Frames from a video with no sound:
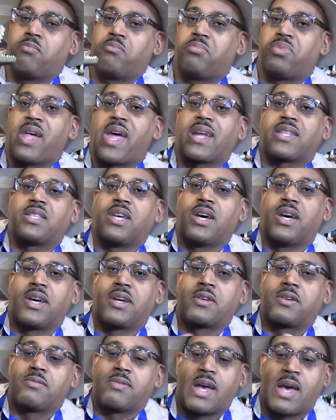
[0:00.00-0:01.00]
black
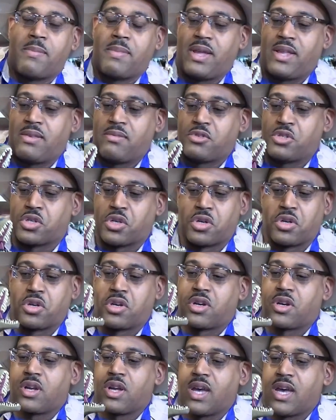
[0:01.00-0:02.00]
tongue, I mean,
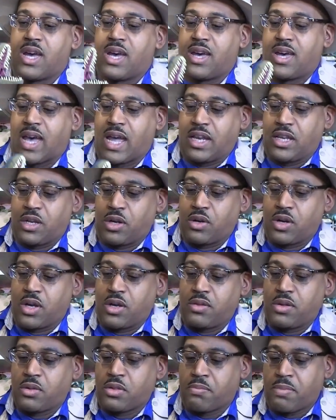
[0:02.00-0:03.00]
sure. I do know
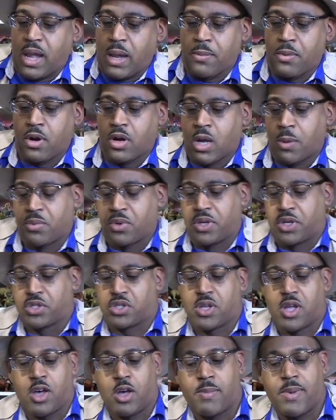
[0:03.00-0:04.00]
there was a paper a couple years
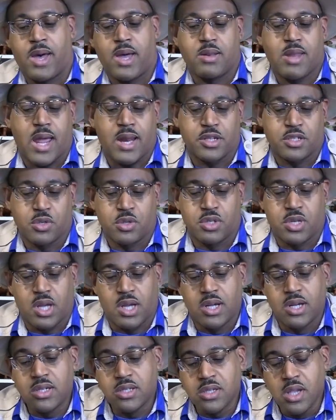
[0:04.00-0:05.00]
ago about dinosaur
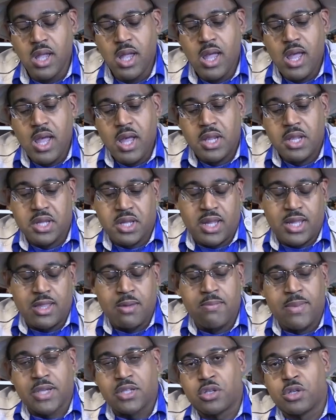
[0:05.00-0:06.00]
tongues. Looking at the
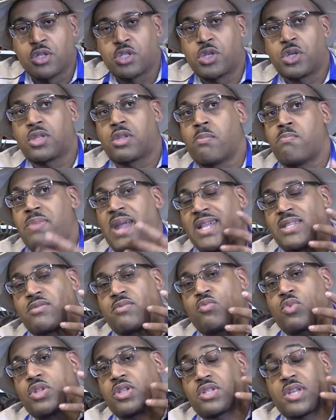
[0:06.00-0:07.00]
musculature, the base
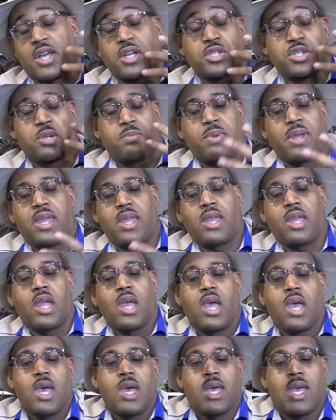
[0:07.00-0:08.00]
of what the tongue should be,
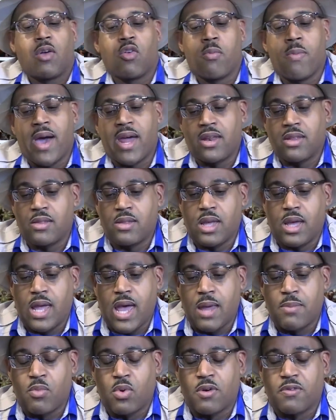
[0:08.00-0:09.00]
it
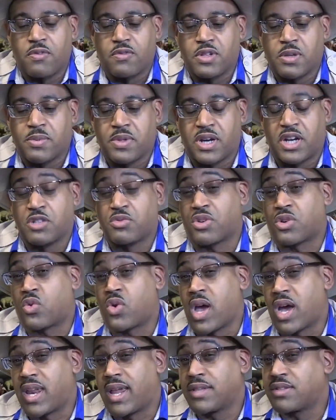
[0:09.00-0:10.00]
had more similarities with
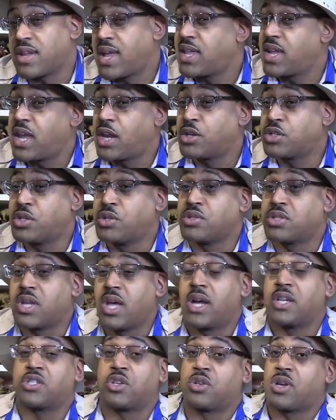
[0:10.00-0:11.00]
crocodiles and alligators whose
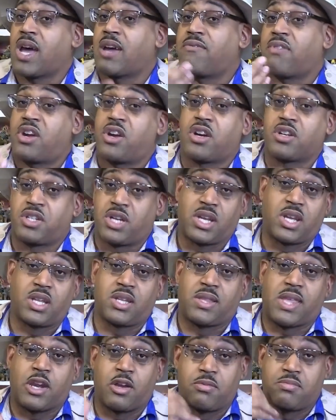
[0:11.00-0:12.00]
tongues are not very
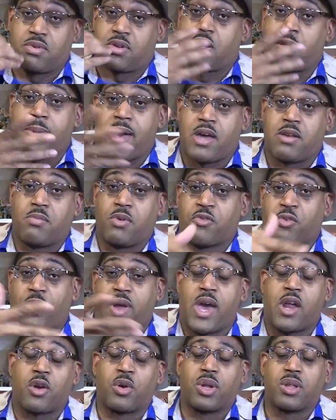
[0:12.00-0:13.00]
articulate. They don't come out and move
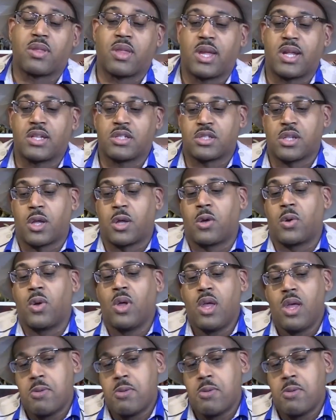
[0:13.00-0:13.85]
around or anything. So,